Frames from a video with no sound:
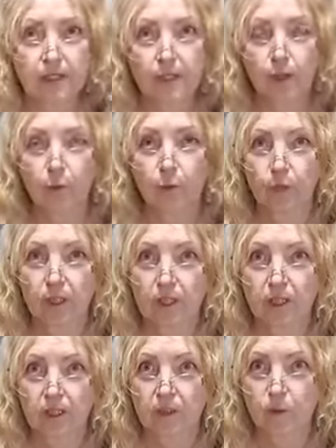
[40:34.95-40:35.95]
so
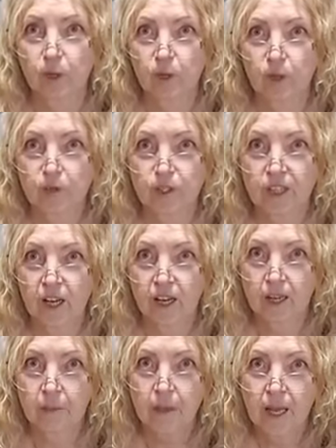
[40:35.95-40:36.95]
we're over
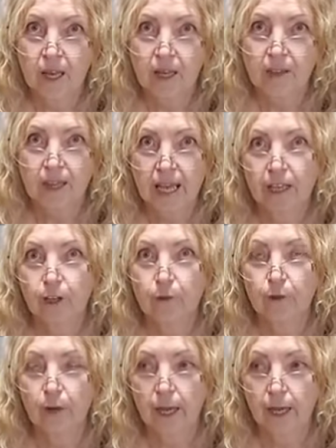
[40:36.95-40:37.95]
time. Thank
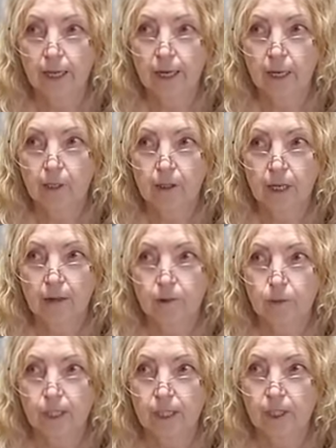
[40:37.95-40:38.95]
you for hanging out. Have
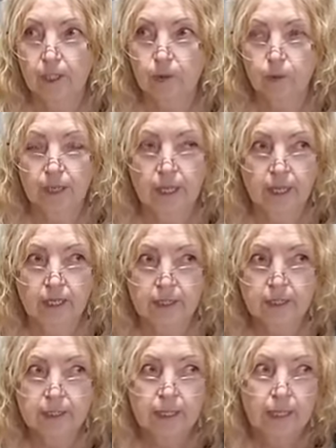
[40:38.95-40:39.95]
a really good
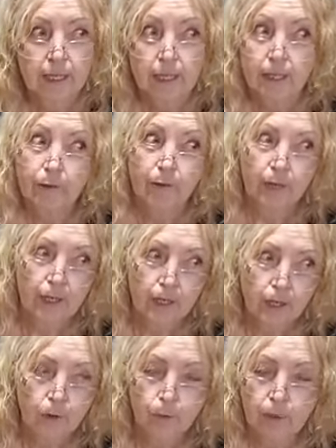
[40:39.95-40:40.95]
weekend.
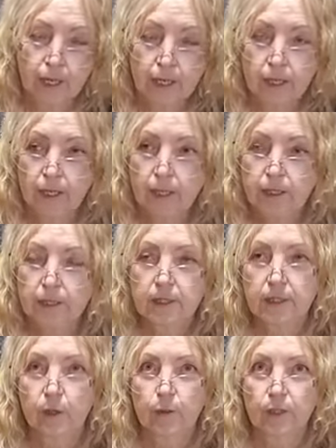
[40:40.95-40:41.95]
Friday already,
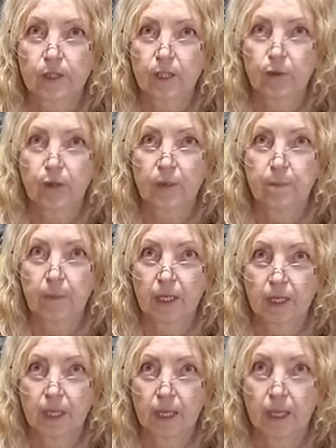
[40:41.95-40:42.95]
so we'll see you on
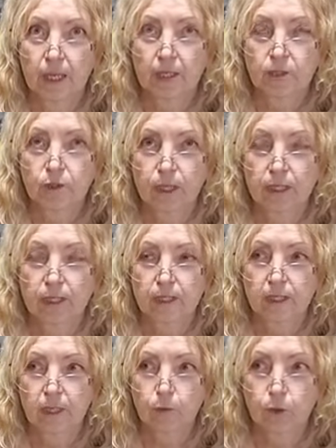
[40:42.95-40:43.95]
Monday, and try and
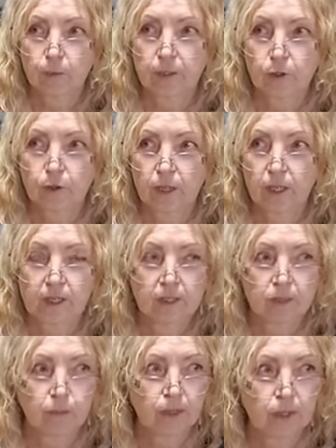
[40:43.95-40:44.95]
stay warm and dry.
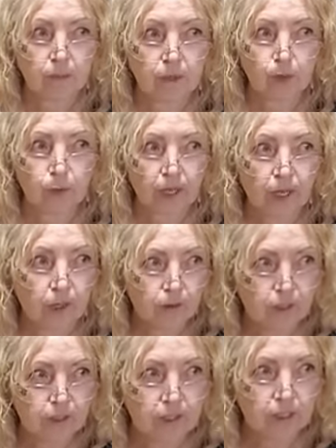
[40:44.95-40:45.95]
It's pretty blowy out
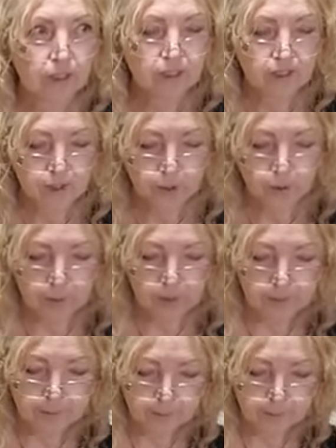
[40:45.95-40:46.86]
there today, so